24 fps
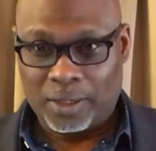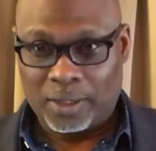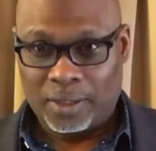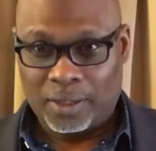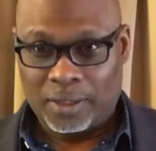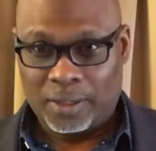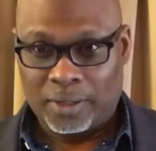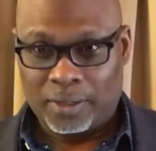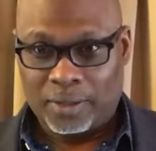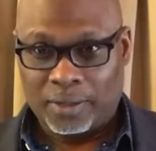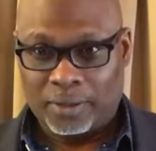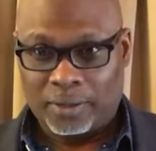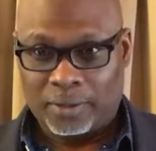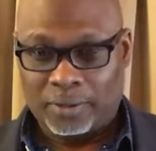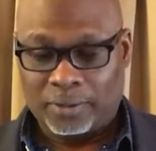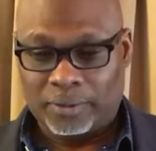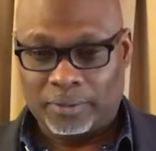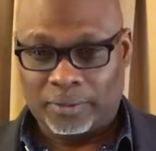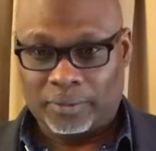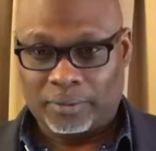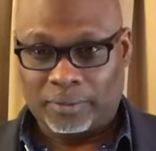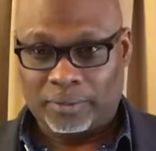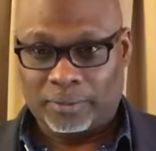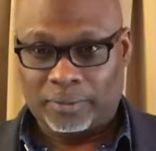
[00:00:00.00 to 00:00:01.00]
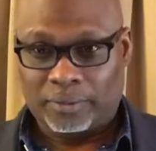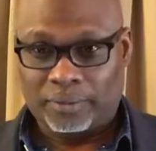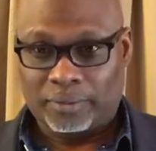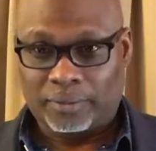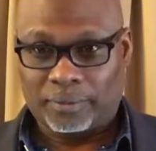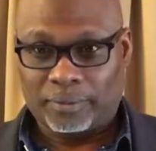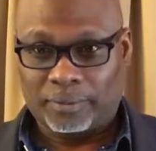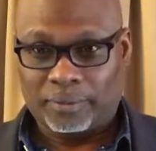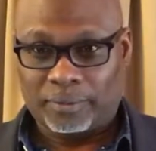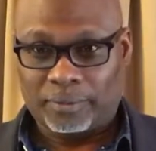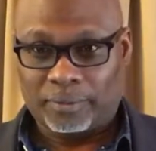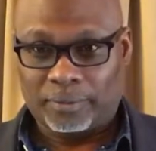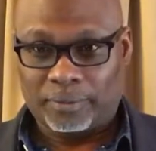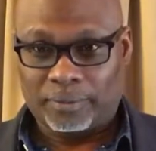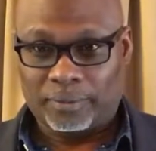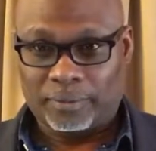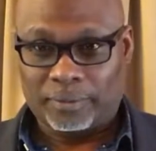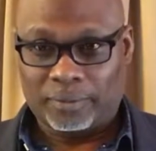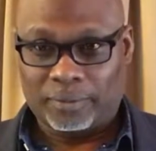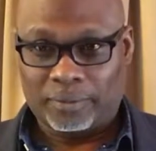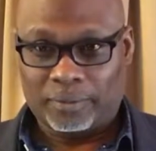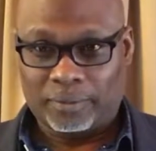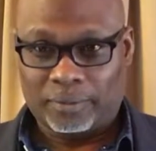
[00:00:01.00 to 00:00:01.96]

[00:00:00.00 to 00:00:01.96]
Nobody speaks.